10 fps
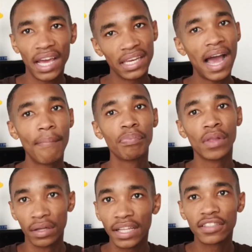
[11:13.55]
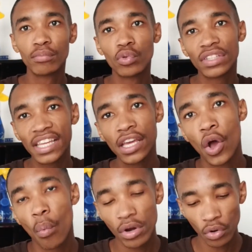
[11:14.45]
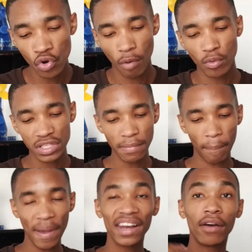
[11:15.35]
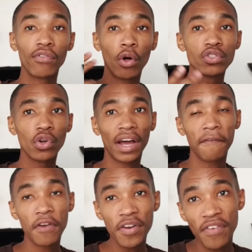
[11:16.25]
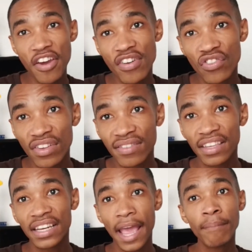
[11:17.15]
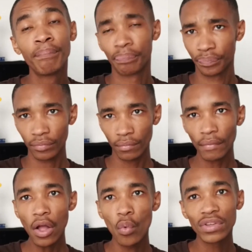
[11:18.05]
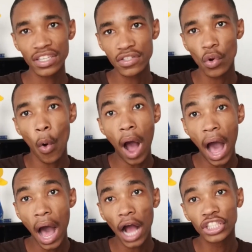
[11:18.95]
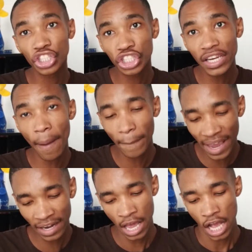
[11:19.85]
And yeah, that's Musli with Nomuzi Mapena. We've also got a very, very interesting name, which is Gigi Lamaine.